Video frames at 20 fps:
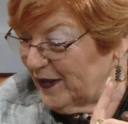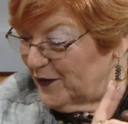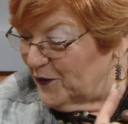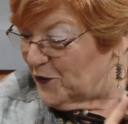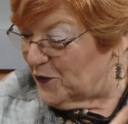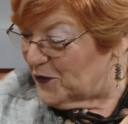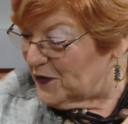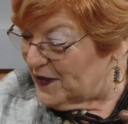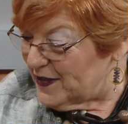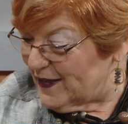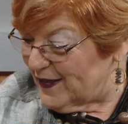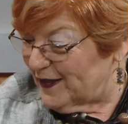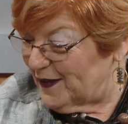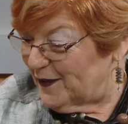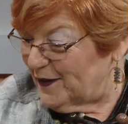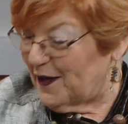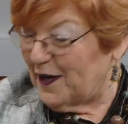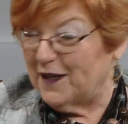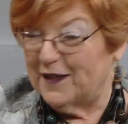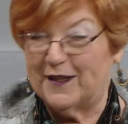
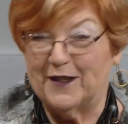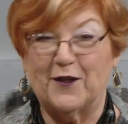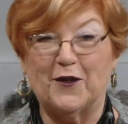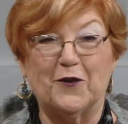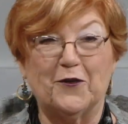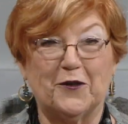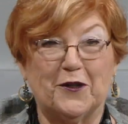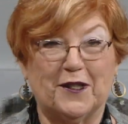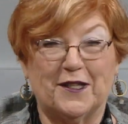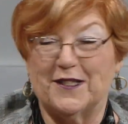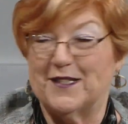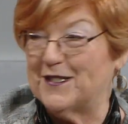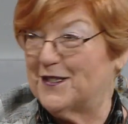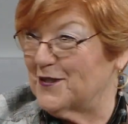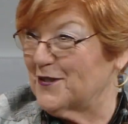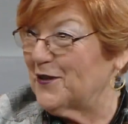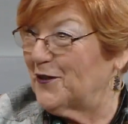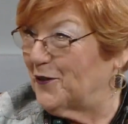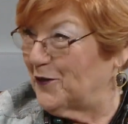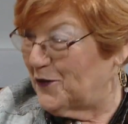interesting, I think our audience is
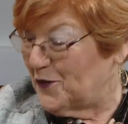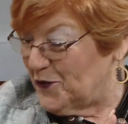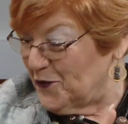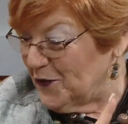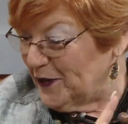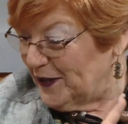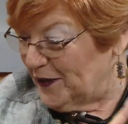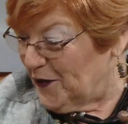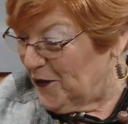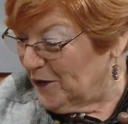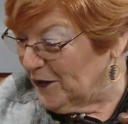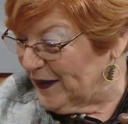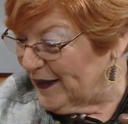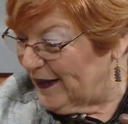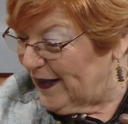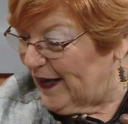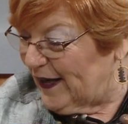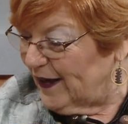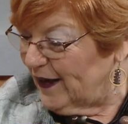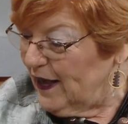going to enjoy knowing
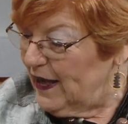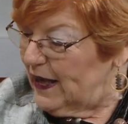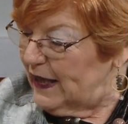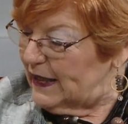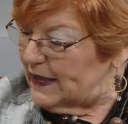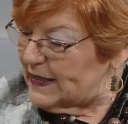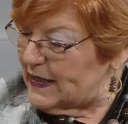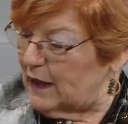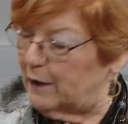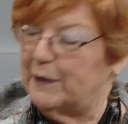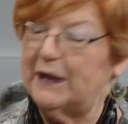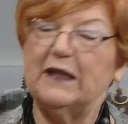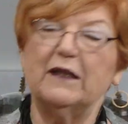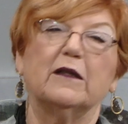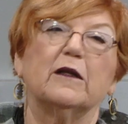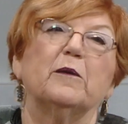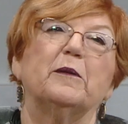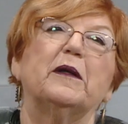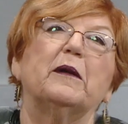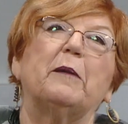that. Tell me a
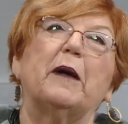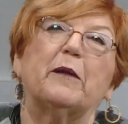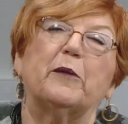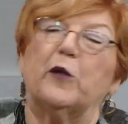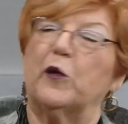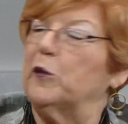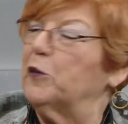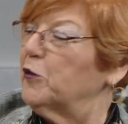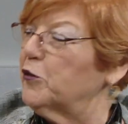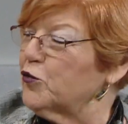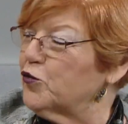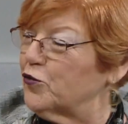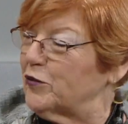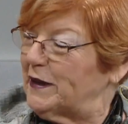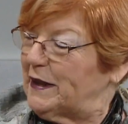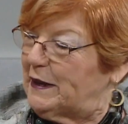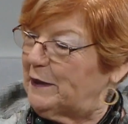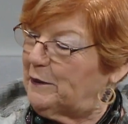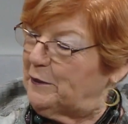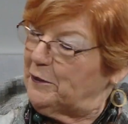little bit about Purple
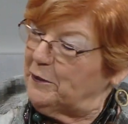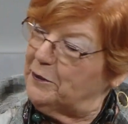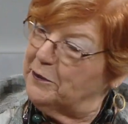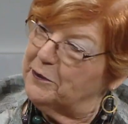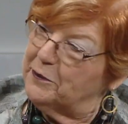Dream.